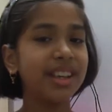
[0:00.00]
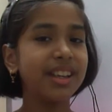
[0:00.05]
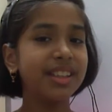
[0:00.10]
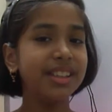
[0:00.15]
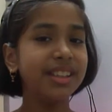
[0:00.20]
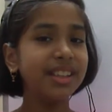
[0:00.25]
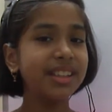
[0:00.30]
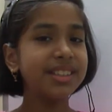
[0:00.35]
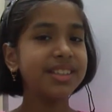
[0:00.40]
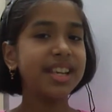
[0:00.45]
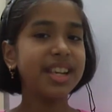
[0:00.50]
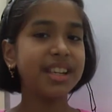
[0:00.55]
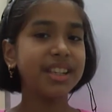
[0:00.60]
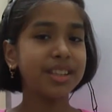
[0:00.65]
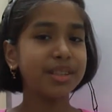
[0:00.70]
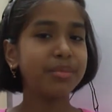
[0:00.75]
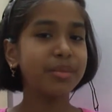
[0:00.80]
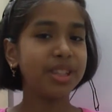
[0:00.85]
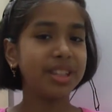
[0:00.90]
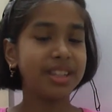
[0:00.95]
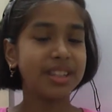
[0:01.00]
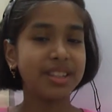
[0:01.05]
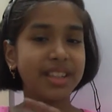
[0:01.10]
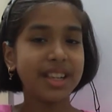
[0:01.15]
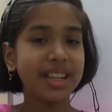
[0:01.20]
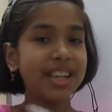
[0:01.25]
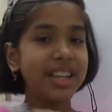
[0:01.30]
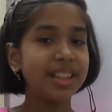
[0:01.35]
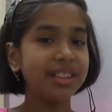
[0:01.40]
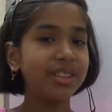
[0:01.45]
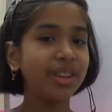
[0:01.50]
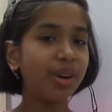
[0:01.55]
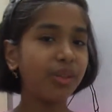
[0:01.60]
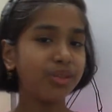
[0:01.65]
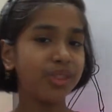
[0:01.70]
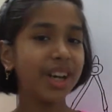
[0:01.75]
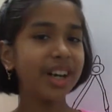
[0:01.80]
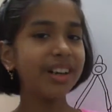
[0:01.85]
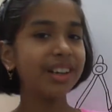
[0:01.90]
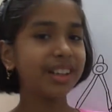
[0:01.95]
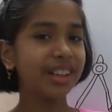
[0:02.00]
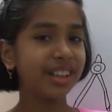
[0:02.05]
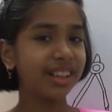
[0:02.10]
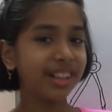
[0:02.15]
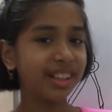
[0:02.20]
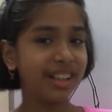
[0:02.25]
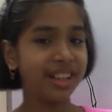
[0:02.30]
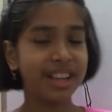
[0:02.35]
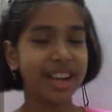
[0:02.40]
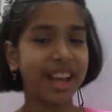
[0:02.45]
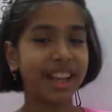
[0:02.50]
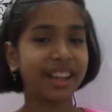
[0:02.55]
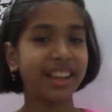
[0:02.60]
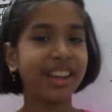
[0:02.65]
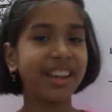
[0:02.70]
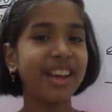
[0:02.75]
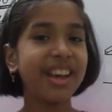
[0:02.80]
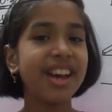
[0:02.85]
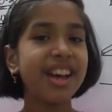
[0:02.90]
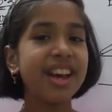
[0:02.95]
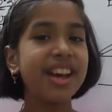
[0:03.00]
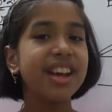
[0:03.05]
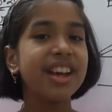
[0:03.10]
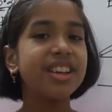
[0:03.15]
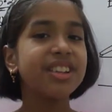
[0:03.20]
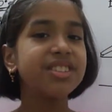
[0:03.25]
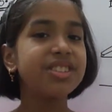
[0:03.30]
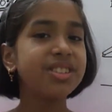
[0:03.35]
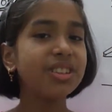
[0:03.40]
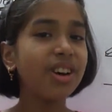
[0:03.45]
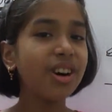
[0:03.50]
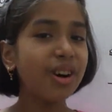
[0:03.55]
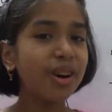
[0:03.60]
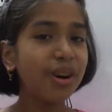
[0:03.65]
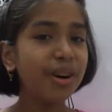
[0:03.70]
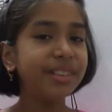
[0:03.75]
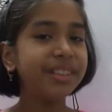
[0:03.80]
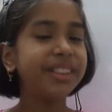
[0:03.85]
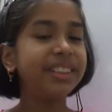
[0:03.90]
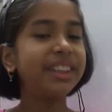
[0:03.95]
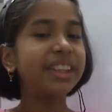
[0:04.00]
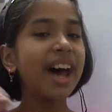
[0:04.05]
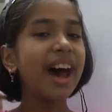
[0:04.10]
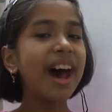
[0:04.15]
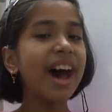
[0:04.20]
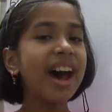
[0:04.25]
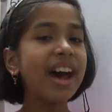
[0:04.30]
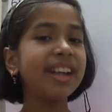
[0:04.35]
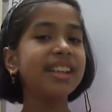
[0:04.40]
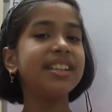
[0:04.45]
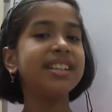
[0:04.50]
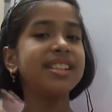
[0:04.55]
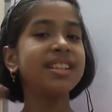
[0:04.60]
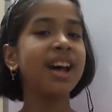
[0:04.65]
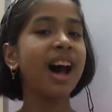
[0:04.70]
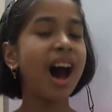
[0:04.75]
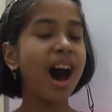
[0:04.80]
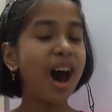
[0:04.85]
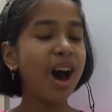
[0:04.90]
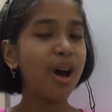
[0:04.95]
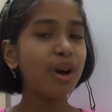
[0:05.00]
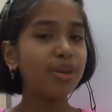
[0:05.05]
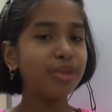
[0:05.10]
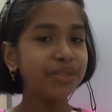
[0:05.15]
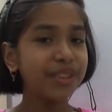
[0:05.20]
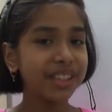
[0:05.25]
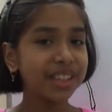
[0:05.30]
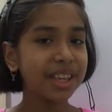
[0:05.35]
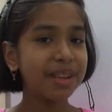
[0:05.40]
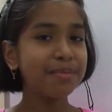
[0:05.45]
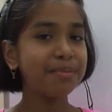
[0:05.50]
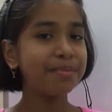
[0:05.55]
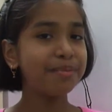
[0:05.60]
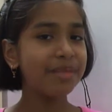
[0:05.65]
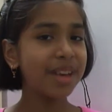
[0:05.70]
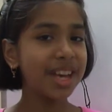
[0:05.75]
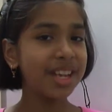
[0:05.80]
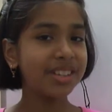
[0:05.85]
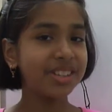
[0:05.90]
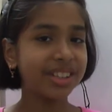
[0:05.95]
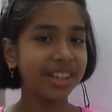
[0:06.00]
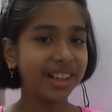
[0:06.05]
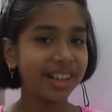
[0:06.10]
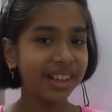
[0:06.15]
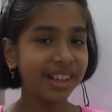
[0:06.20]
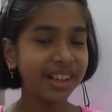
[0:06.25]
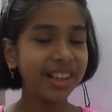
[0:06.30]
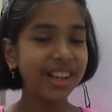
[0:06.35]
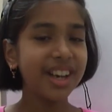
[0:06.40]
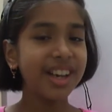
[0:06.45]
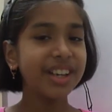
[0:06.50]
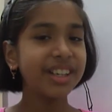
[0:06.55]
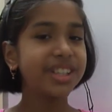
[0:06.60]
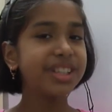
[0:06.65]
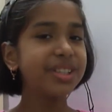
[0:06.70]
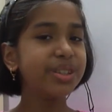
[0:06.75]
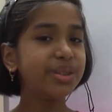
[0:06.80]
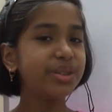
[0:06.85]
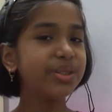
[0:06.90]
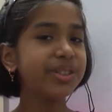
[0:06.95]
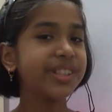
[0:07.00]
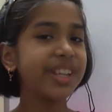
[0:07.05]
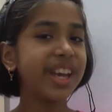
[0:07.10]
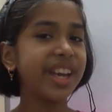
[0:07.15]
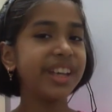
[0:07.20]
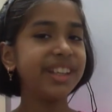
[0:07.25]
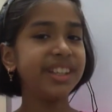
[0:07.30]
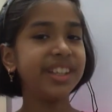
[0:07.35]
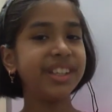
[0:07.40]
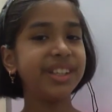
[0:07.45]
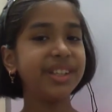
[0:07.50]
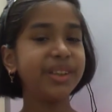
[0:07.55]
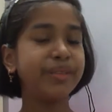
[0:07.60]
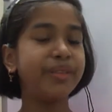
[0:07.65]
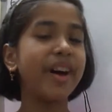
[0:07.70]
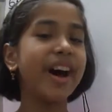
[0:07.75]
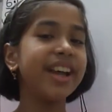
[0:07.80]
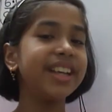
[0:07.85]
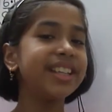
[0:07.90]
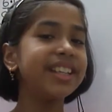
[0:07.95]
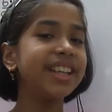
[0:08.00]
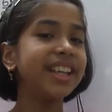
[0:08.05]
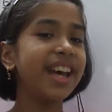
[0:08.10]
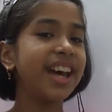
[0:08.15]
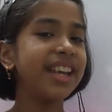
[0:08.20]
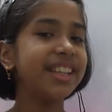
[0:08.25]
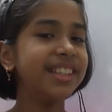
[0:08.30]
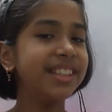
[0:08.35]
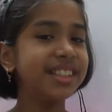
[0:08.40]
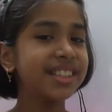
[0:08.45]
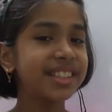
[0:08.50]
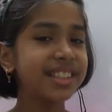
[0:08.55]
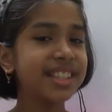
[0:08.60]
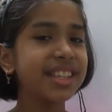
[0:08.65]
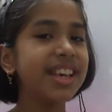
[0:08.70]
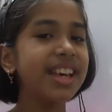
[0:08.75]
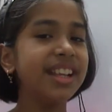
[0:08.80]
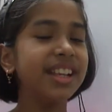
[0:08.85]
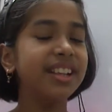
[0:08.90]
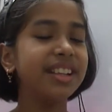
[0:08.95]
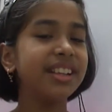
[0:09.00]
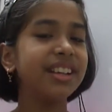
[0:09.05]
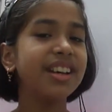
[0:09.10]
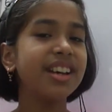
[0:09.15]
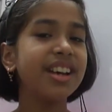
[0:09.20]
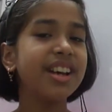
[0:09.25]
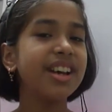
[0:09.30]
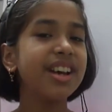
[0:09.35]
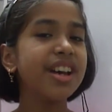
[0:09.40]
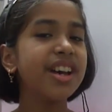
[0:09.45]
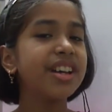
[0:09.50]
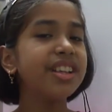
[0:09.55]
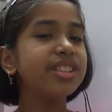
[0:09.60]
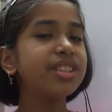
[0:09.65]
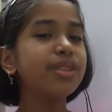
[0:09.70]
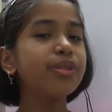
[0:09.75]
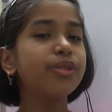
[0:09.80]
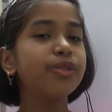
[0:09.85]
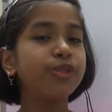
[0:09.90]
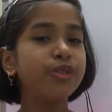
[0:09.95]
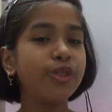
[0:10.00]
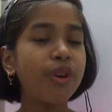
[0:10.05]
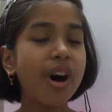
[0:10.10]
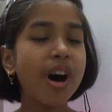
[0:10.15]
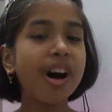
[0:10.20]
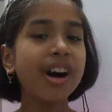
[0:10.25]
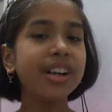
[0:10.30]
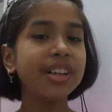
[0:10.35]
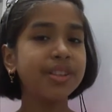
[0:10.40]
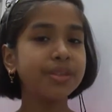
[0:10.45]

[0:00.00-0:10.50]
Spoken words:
the centimeter, the length of the line. So that's how we can measure using the divider and the scale. So what